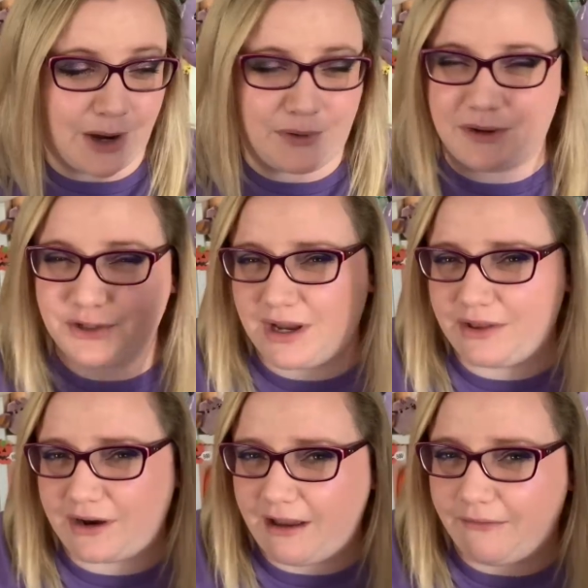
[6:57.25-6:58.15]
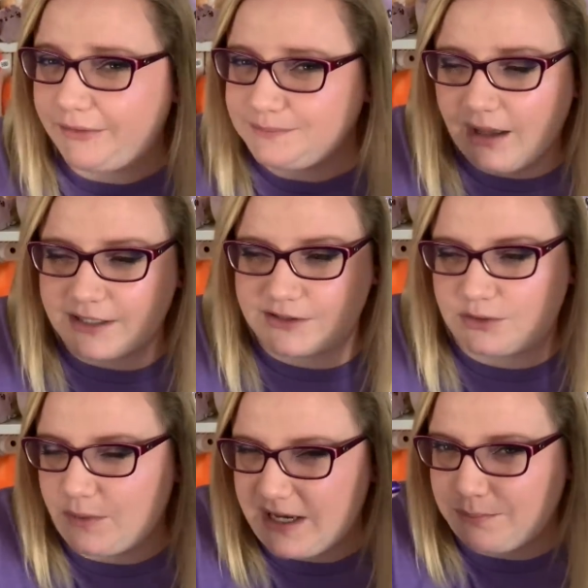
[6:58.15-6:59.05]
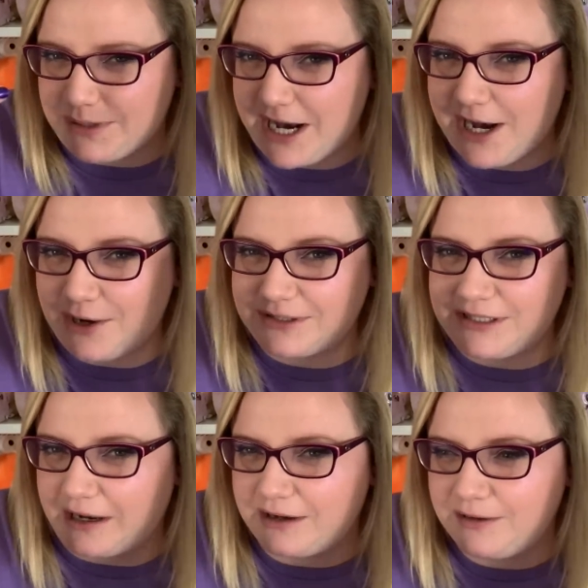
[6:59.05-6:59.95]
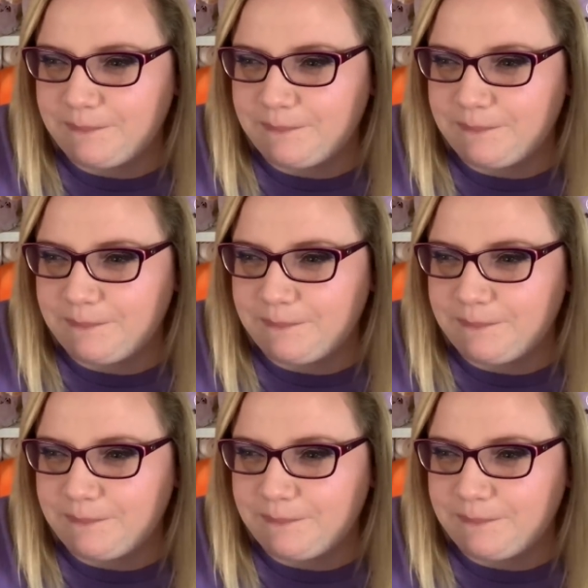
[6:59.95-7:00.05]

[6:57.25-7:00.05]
I would much rather have a sweet potato stick